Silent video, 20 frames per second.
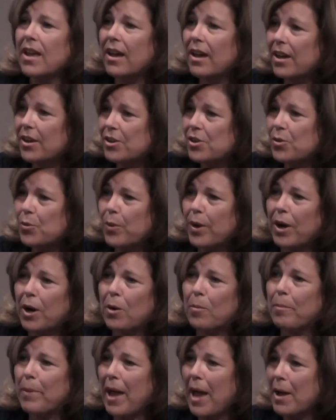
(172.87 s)

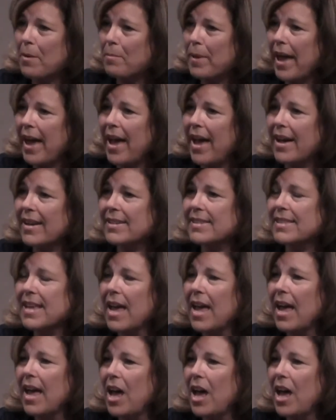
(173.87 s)
underwear, backpacks,